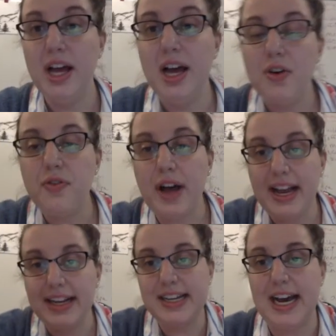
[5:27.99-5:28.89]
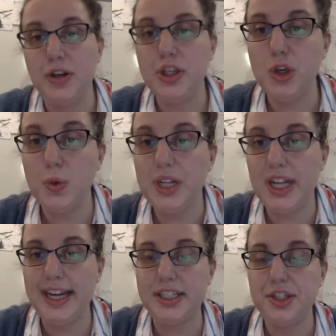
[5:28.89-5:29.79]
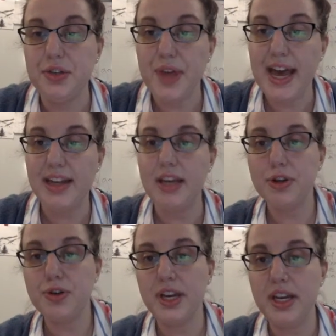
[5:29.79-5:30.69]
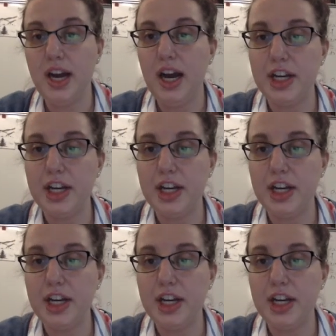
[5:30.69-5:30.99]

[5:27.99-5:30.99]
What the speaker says: find how you would like to do that. If you're doing an audio